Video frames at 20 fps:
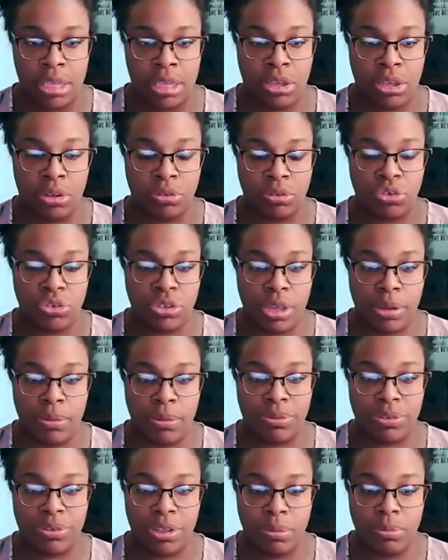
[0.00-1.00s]
You know,
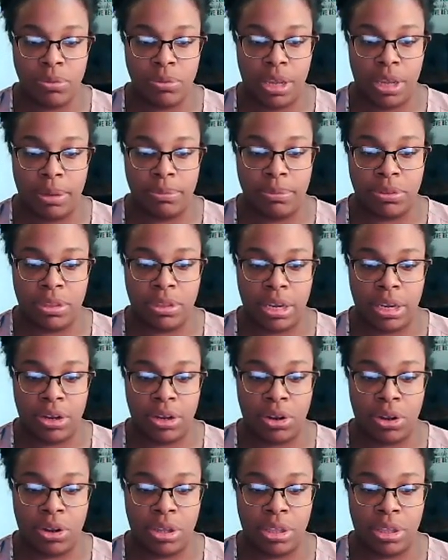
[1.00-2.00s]
some sometimes
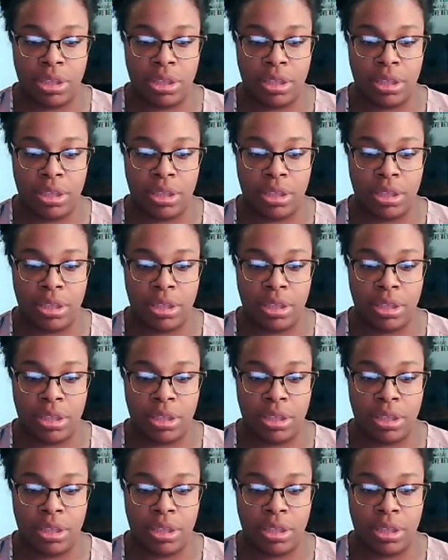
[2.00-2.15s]
there